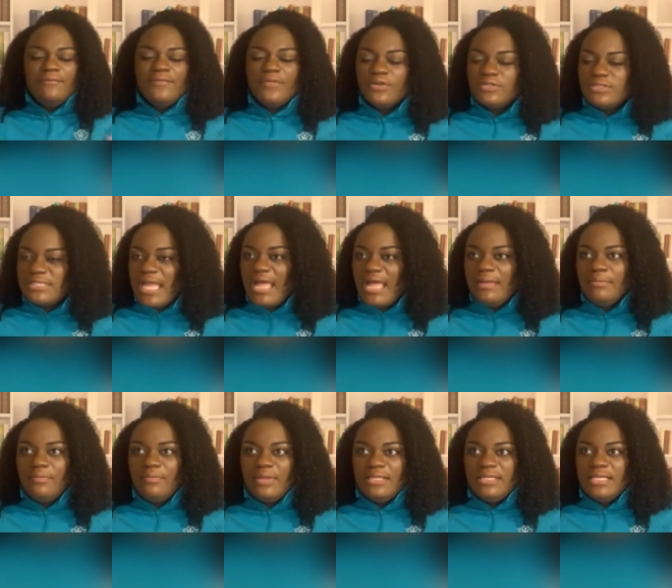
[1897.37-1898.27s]
First
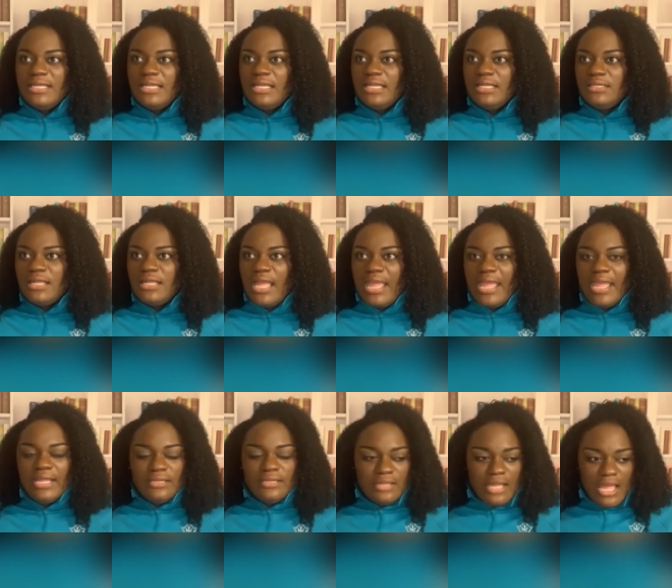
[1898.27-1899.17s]
time we did it
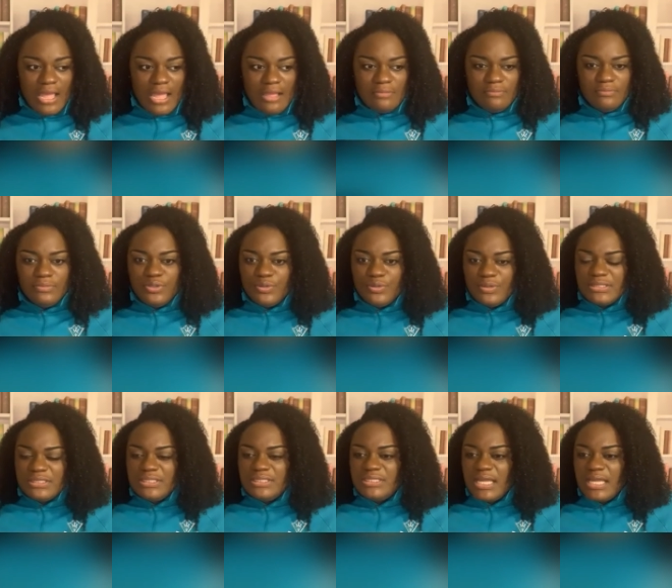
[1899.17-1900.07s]
at
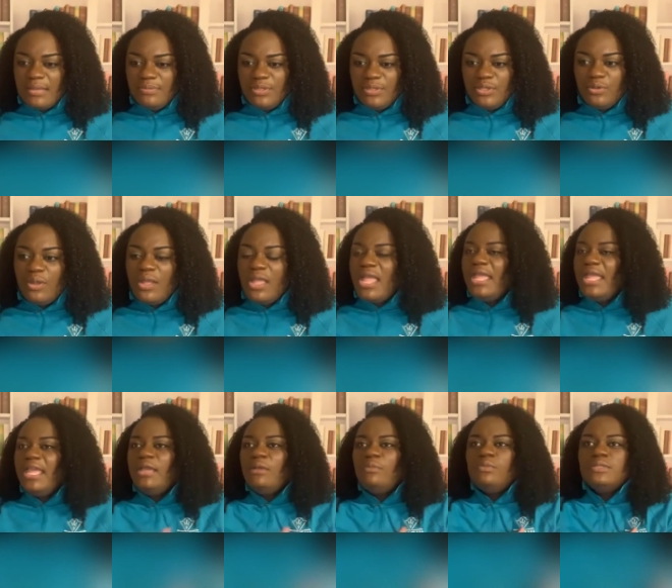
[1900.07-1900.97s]
UNCW.
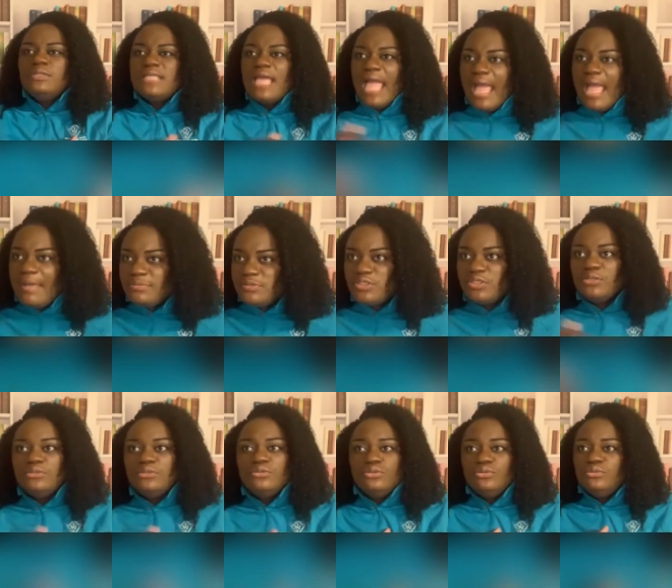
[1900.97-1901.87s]
It was
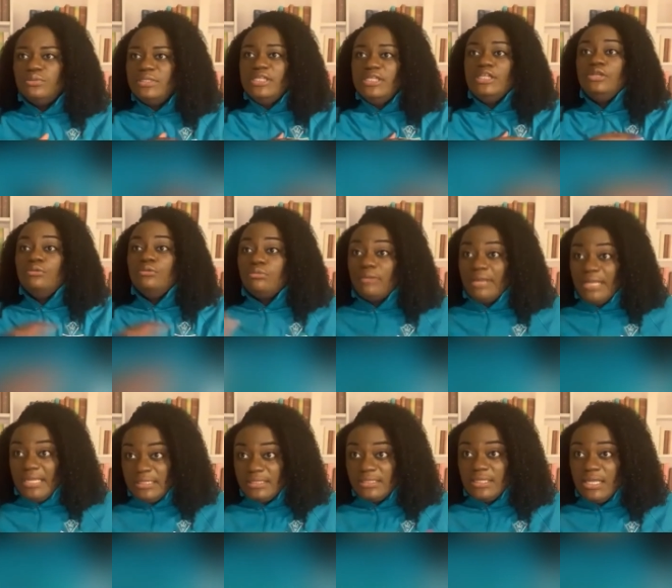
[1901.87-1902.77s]
absolutely
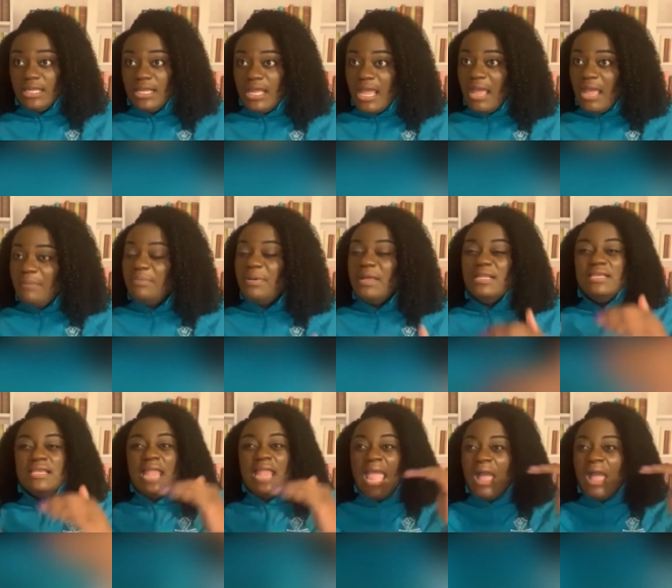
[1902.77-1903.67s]
great. But
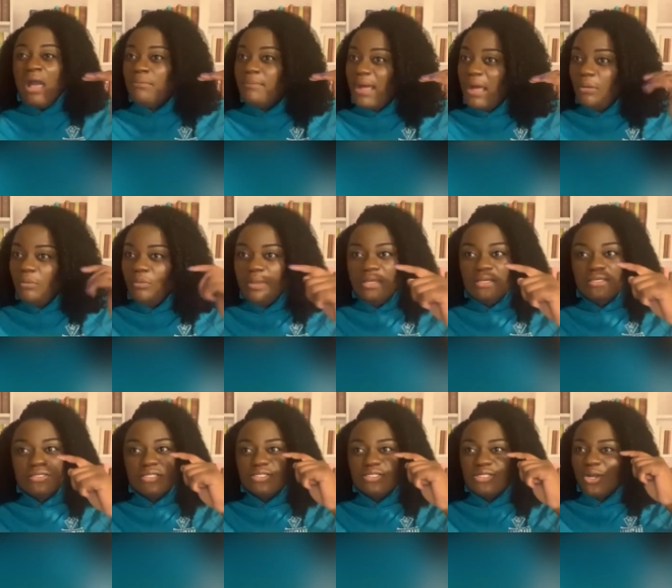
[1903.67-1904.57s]
now my
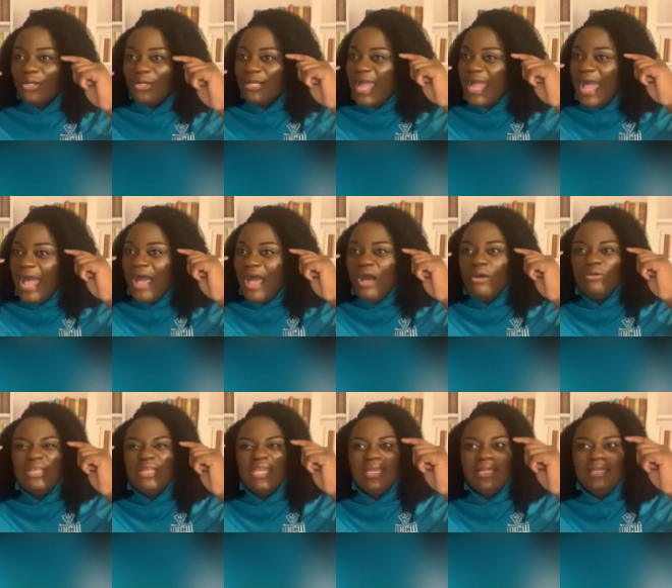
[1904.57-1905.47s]
wheels are turning.
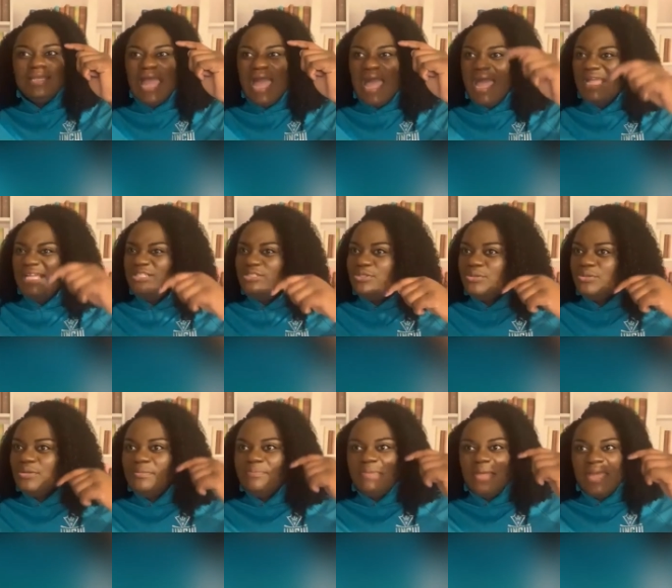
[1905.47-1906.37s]
How can I
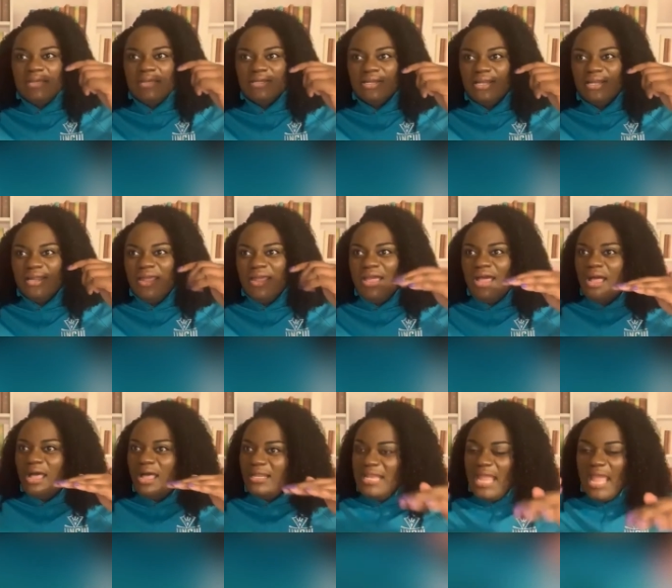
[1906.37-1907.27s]
do it better?
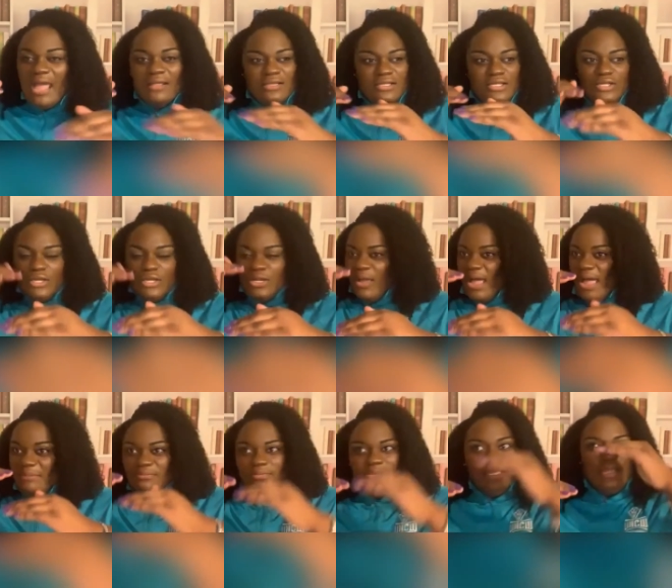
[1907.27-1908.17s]
Now, you
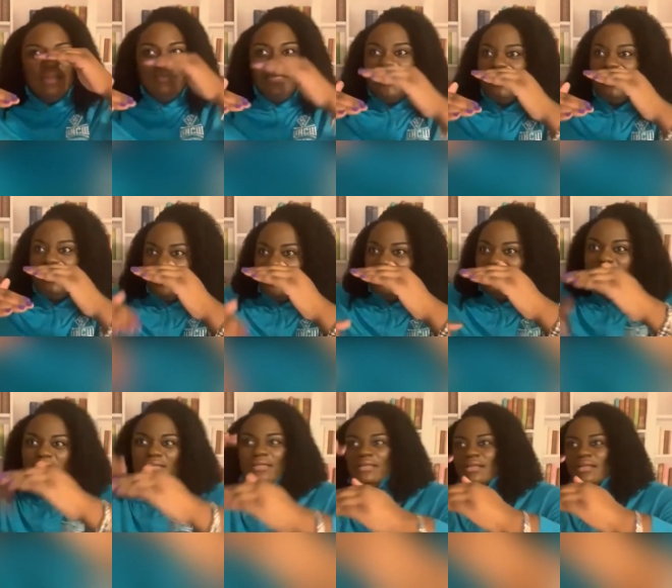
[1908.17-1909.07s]
know, I'm here.
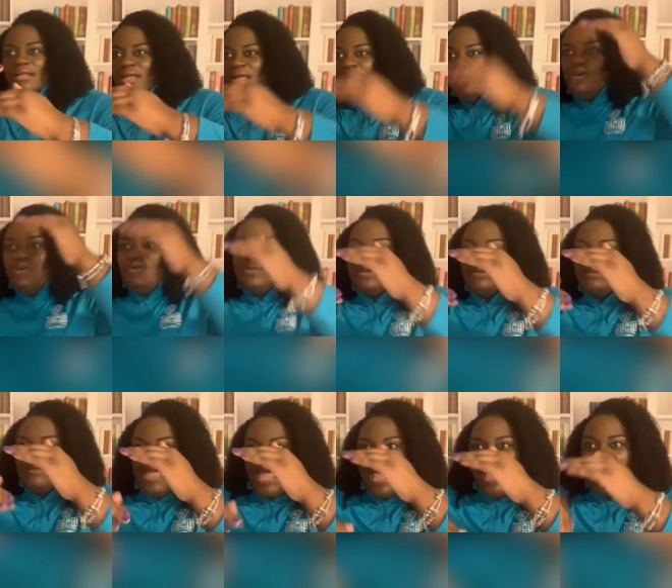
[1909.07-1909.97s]
Who can
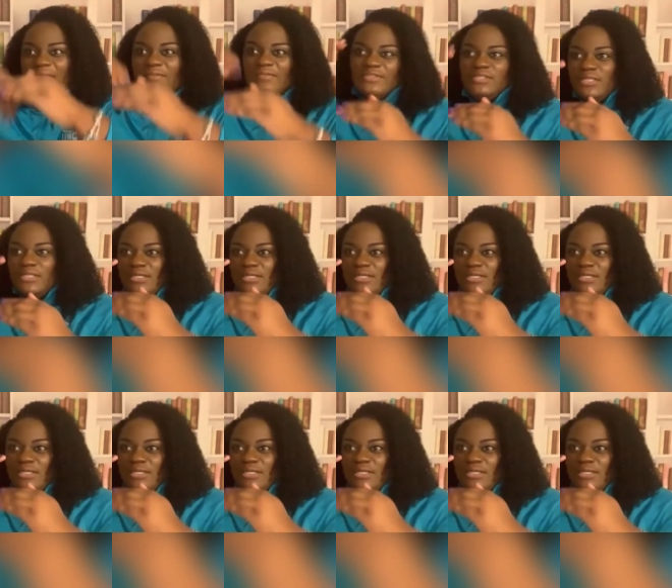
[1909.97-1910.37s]
we have?